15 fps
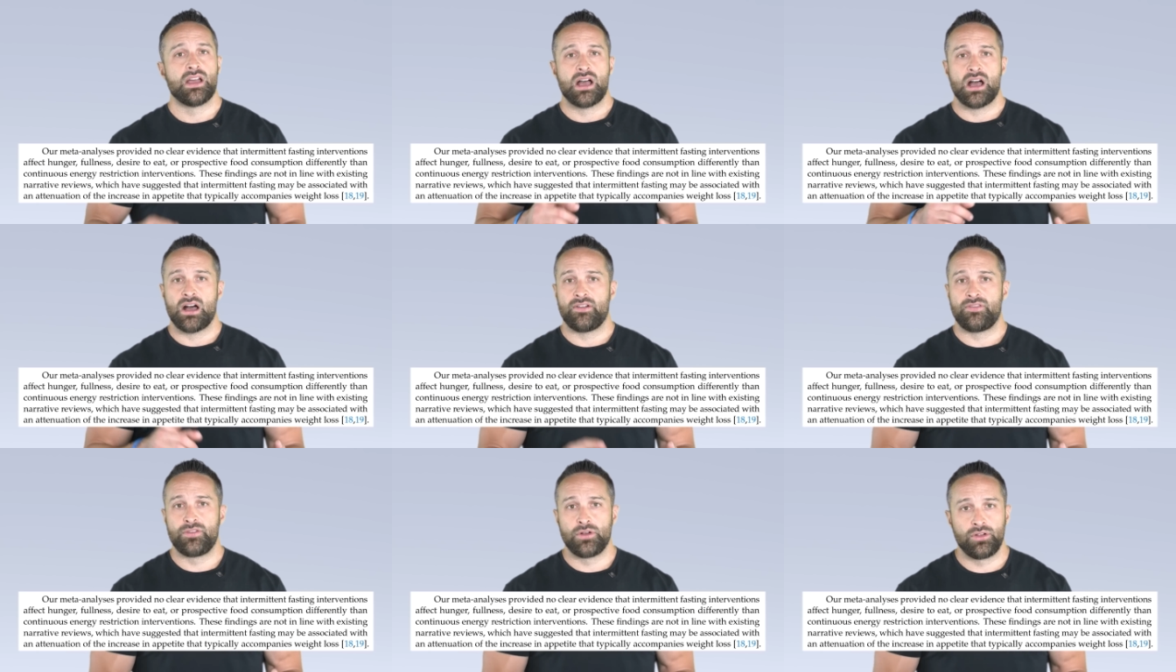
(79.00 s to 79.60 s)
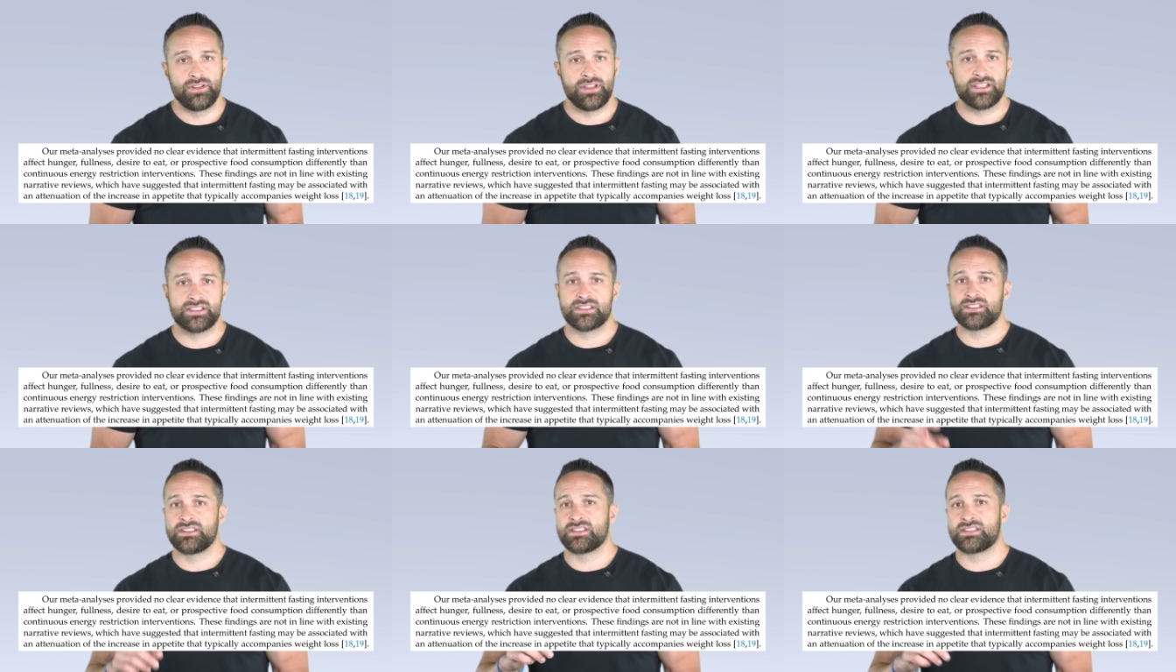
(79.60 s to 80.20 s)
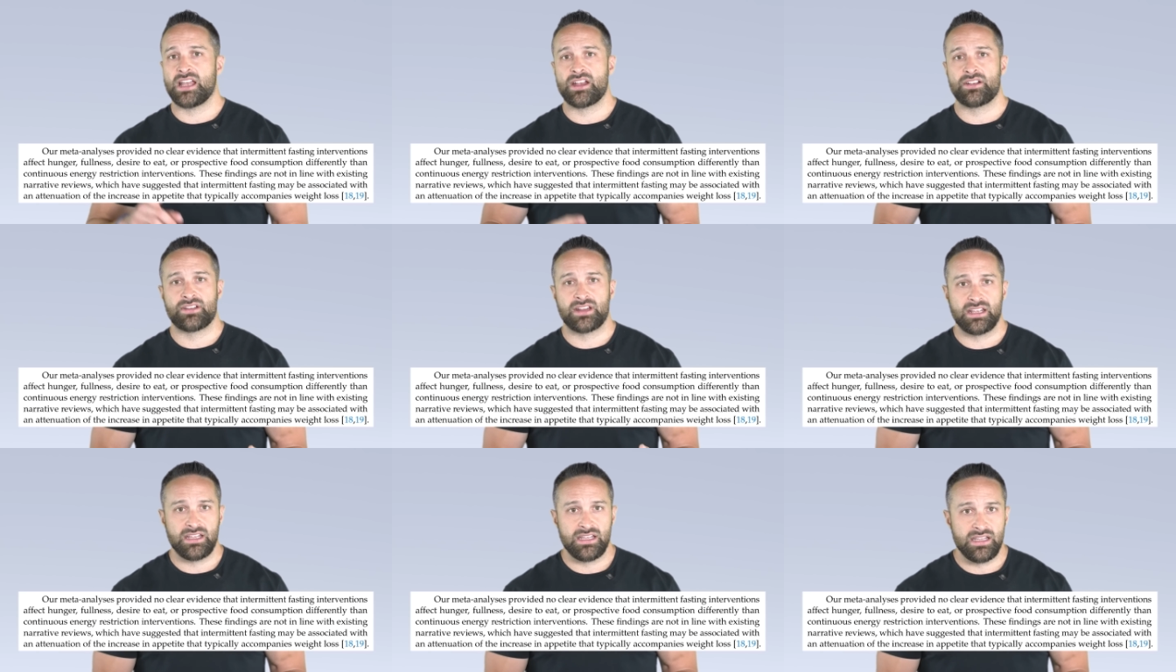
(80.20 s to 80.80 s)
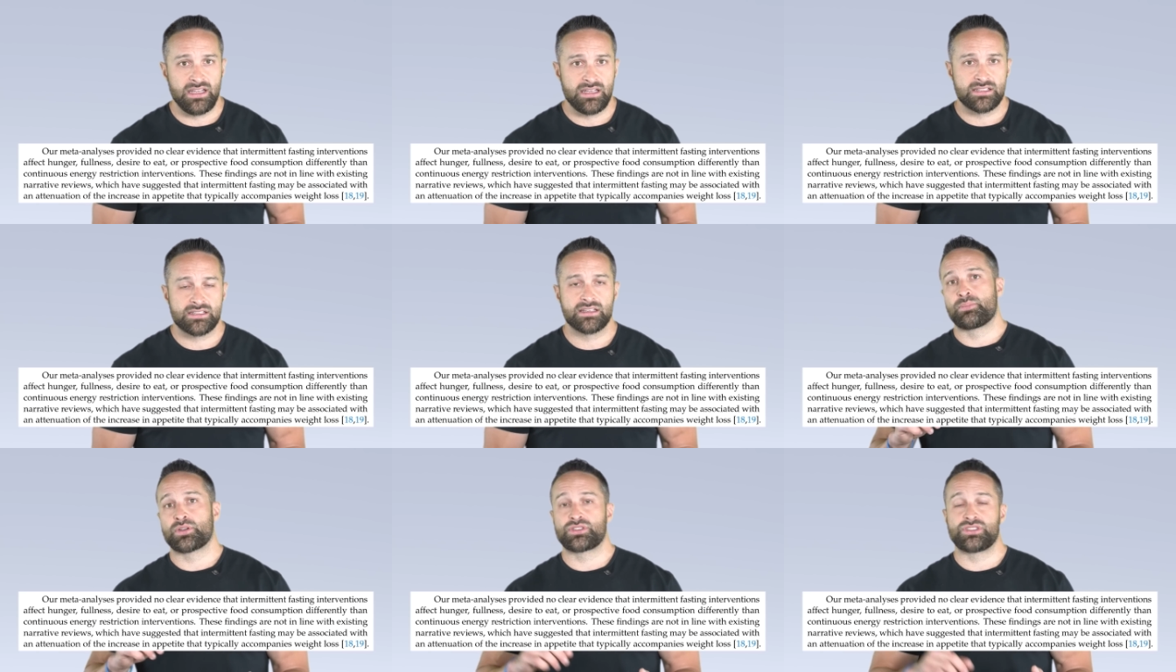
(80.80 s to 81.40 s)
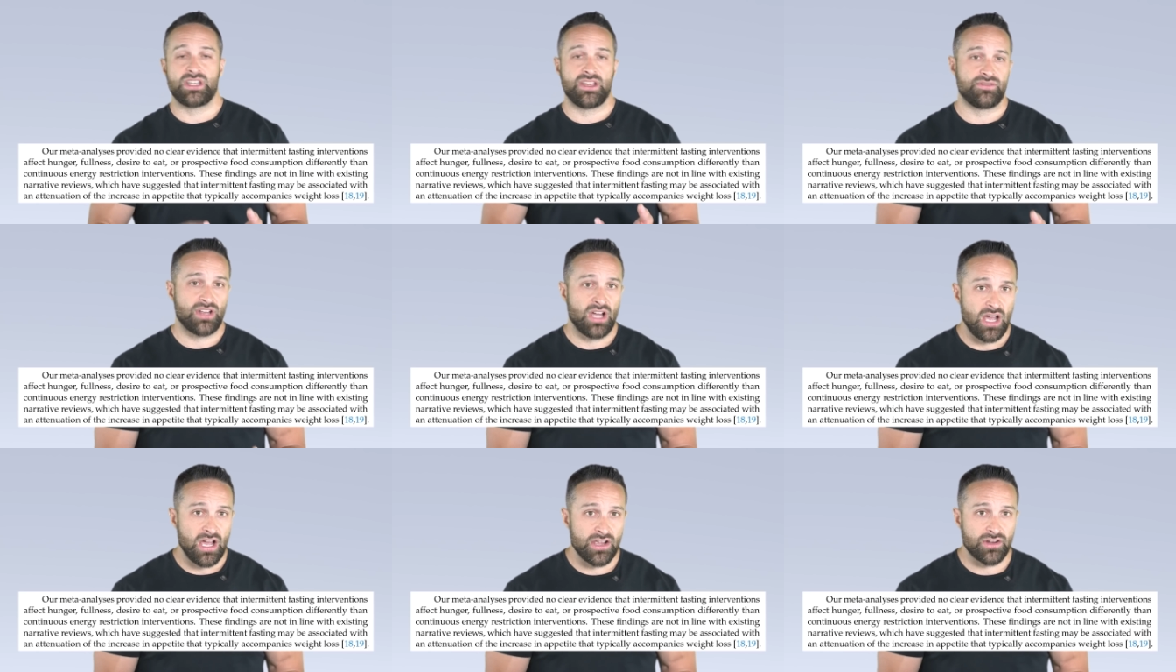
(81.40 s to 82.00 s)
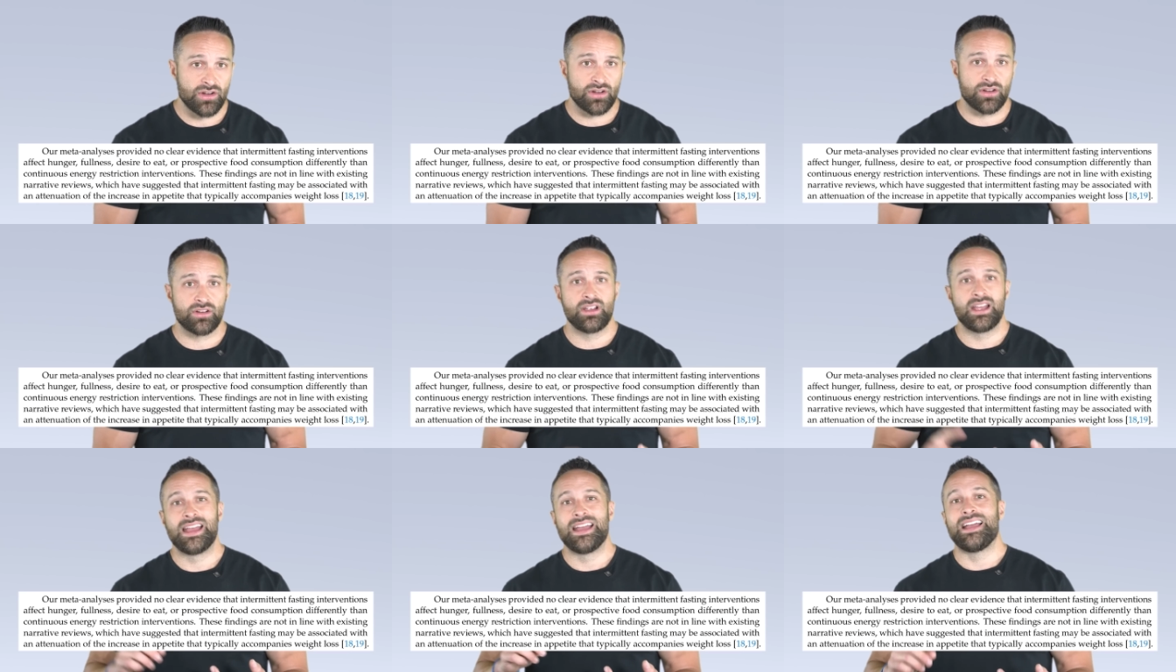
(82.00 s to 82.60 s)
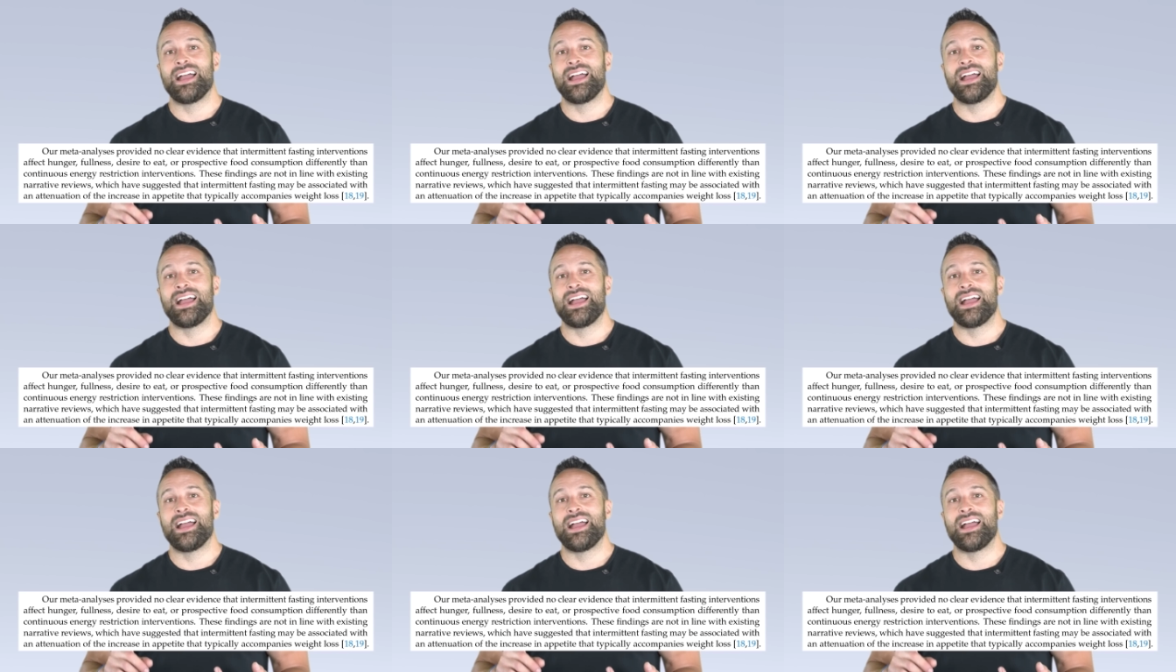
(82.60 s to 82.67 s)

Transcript: uh, fullness, desire to eat, perceived hunger,